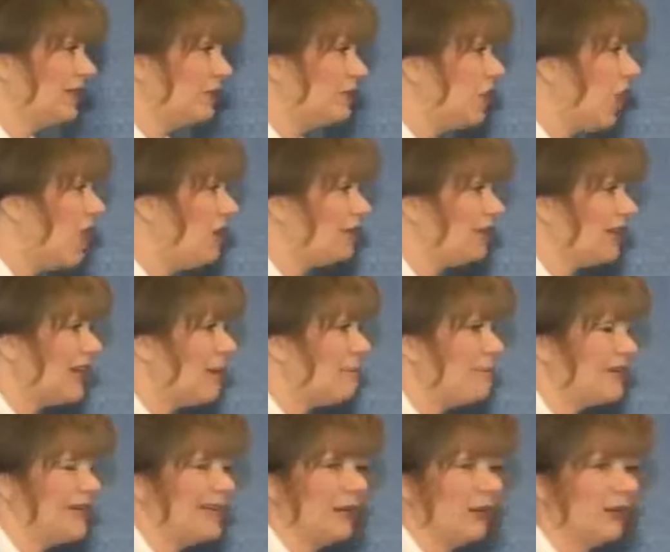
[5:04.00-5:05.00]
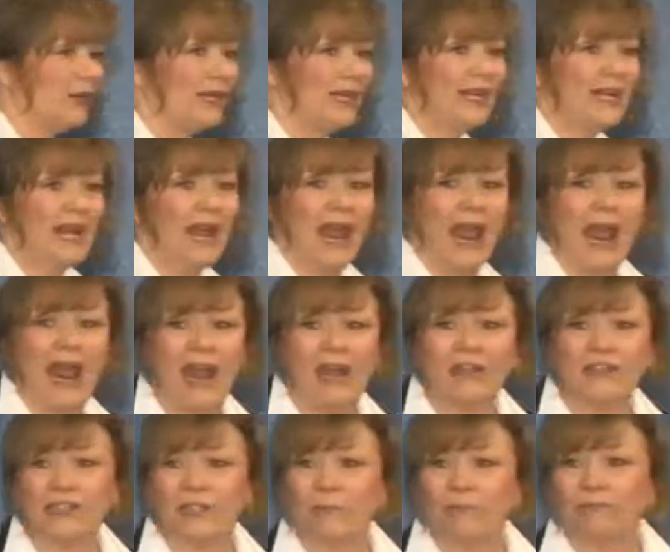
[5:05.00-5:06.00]
did not come here
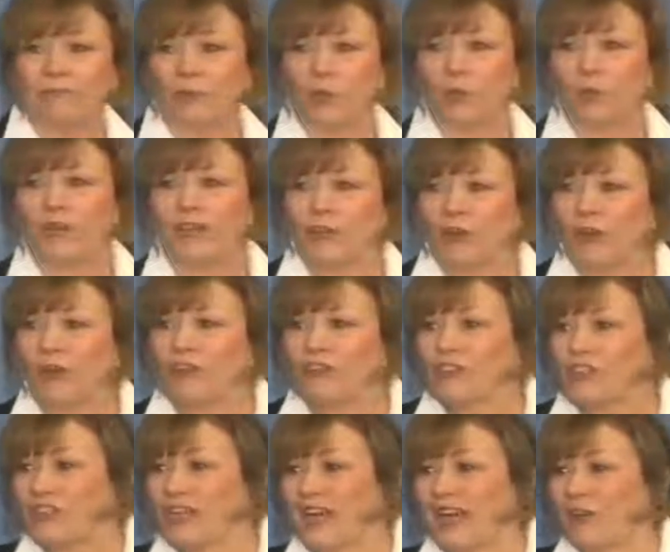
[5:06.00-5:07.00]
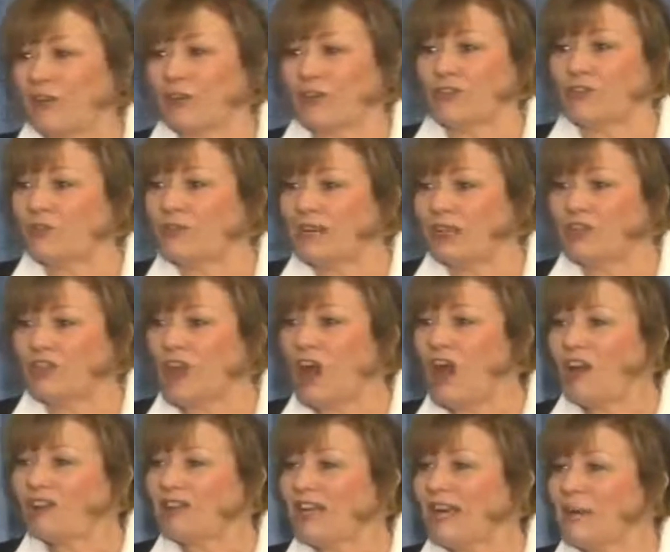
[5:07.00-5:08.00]
as regurgitators. You did
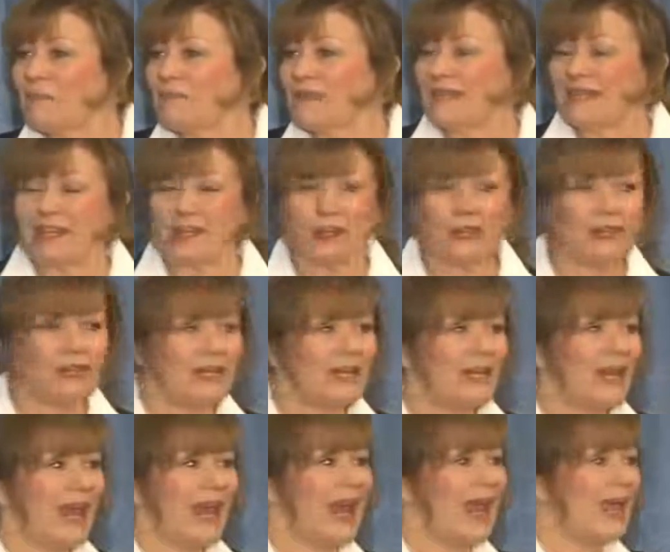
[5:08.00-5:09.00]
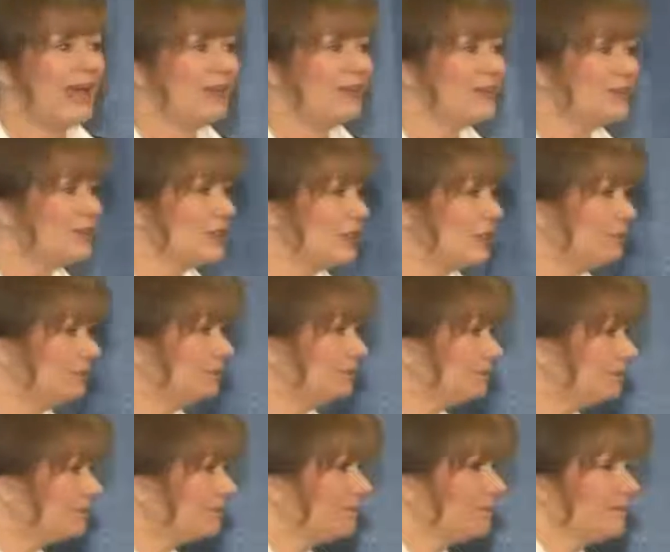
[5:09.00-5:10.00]
not come here as
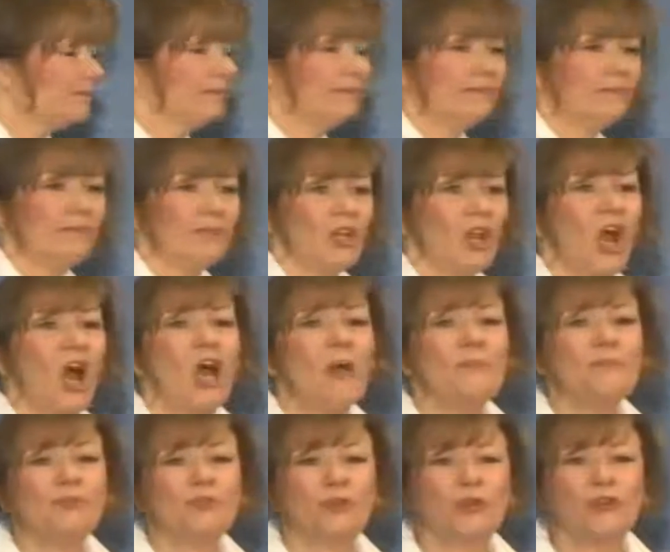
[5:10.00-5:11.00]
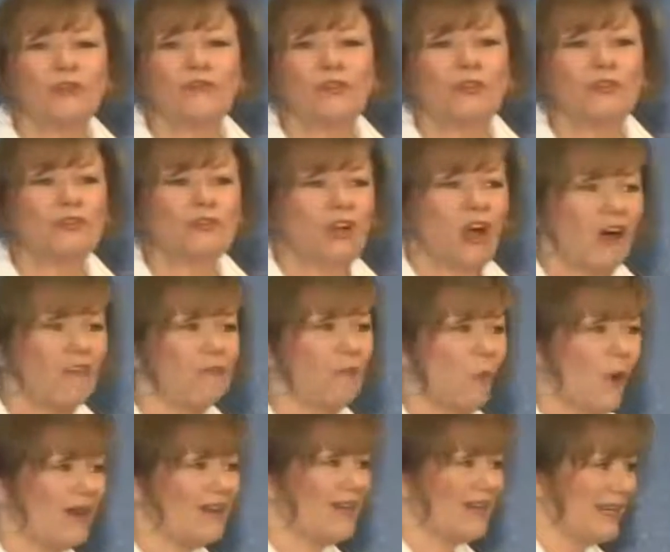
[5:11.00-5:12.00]
observers of
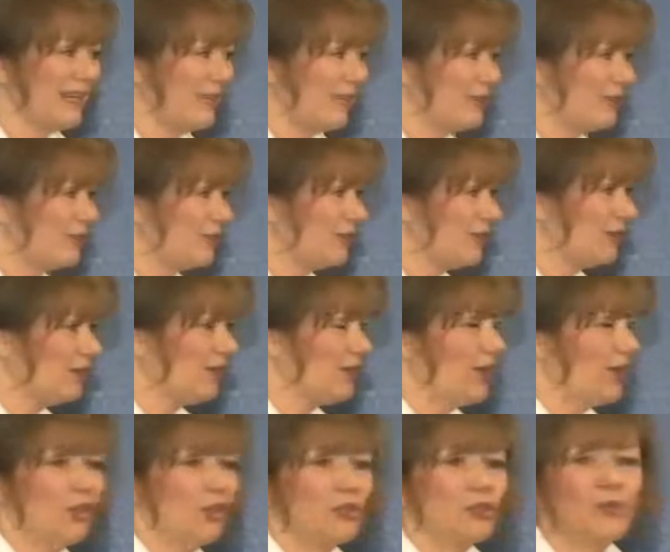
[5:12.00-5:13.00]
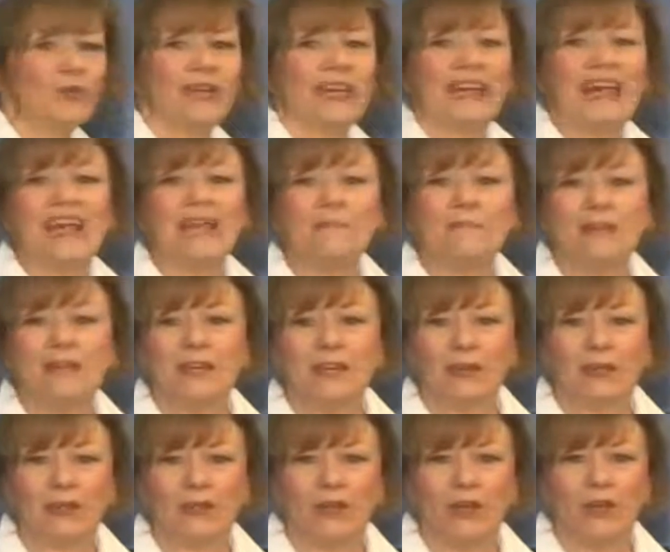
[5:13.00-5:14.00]
what is. You came
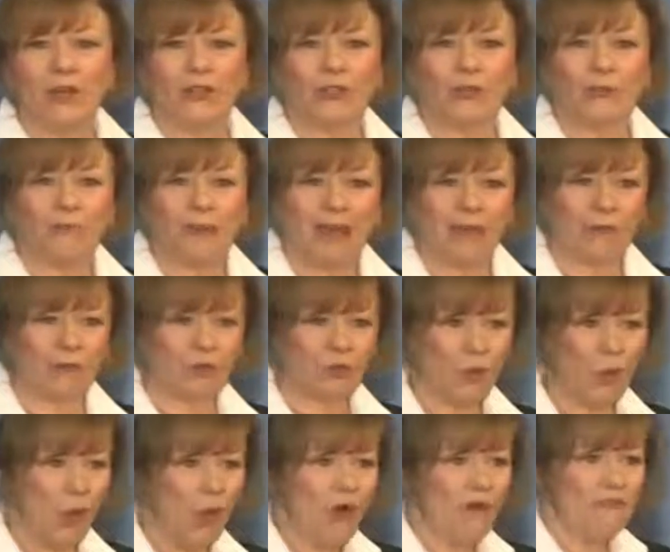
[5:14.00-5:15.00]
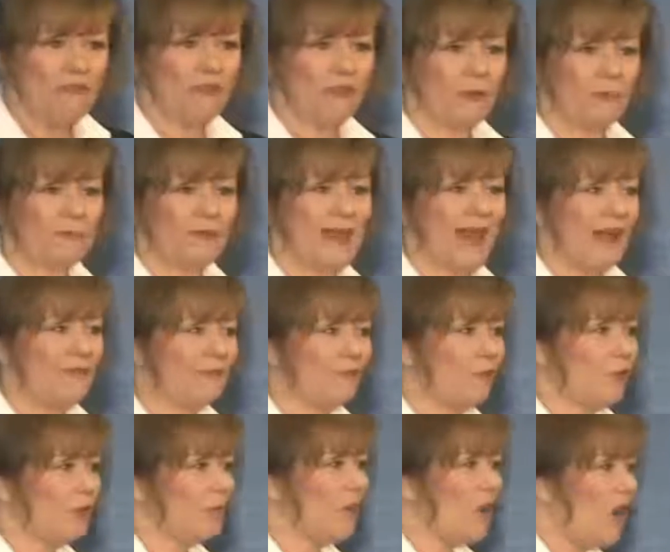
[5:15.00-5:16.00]
here to bounce off the
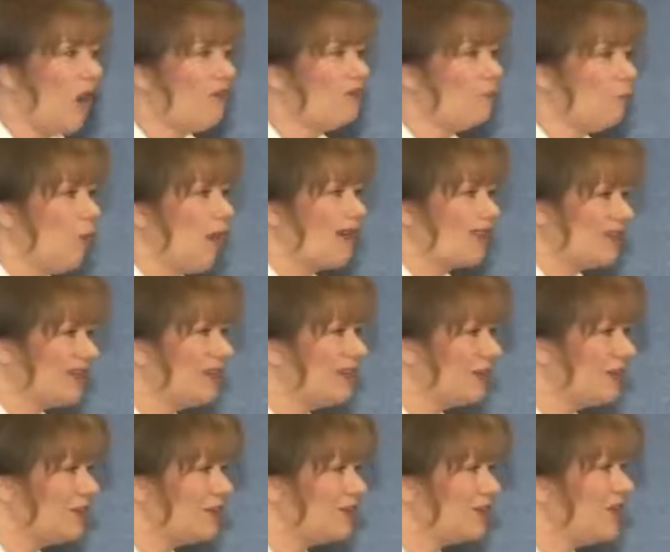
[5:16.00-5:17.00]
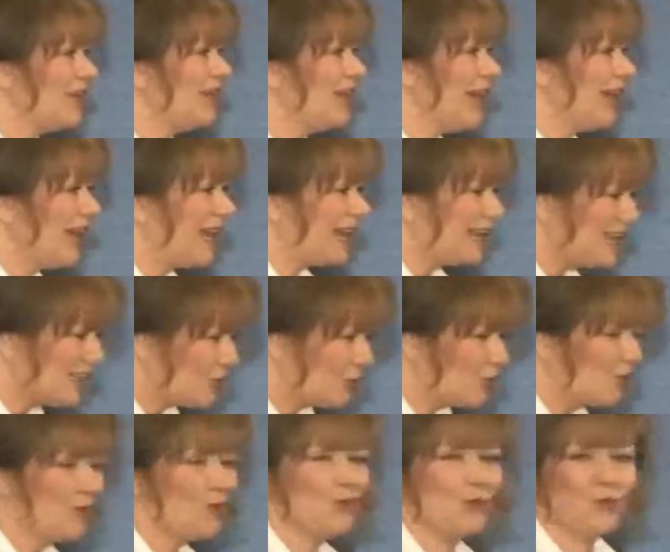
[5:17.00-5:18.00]
platform of what is
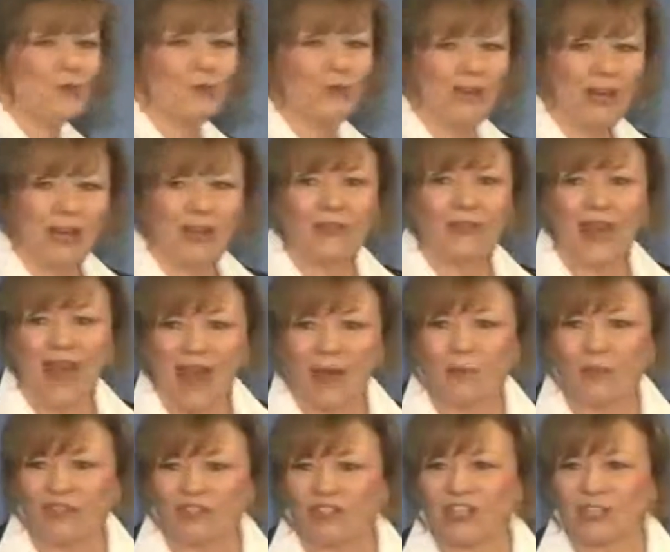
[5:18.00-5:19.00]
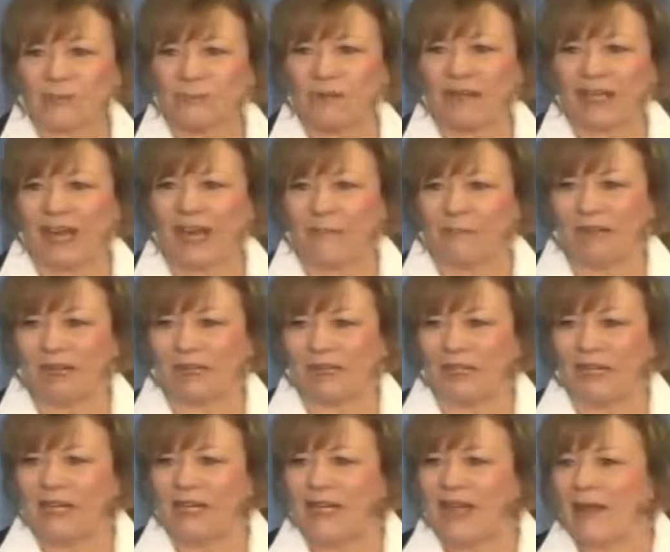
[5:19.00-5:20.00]
into that which is becoming.
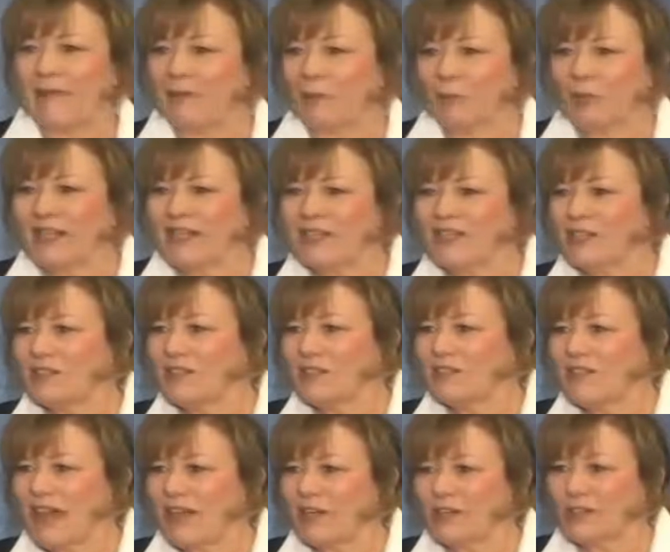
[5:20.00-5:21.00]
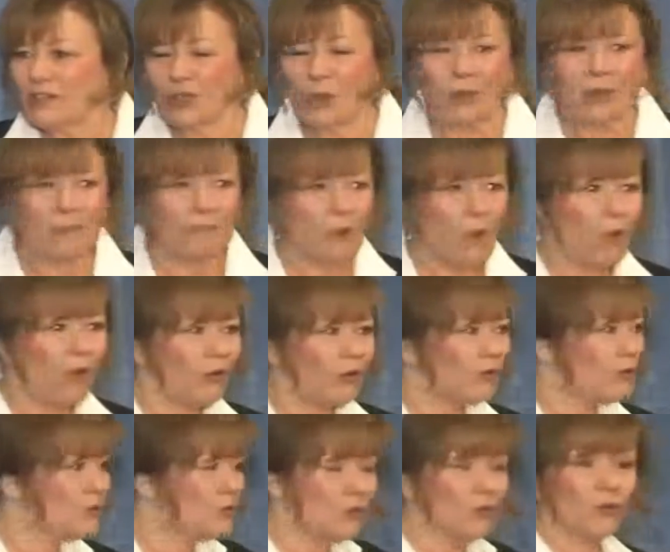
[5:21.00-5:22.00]
And the reason that that is so
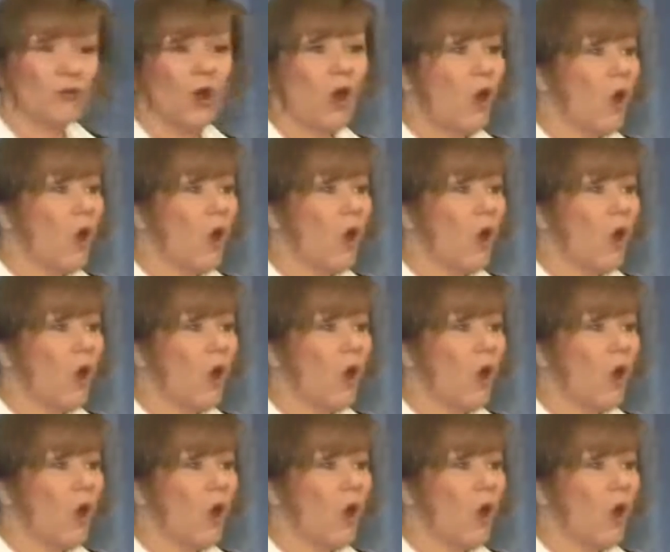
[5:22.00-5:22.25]
important to